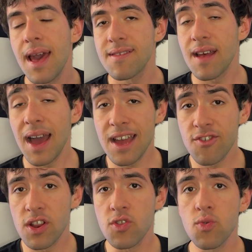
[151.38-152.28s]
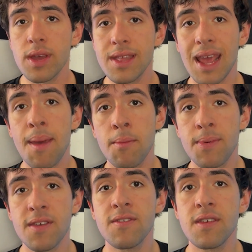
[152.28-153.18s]
as I actually do in the gaming
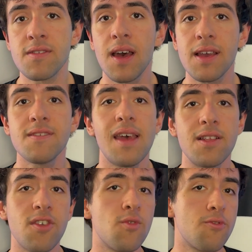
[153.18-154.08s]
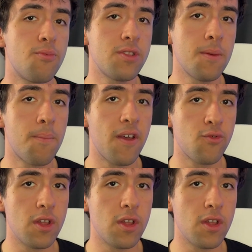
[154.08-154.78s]
PCs I sell. So I was pretty impressed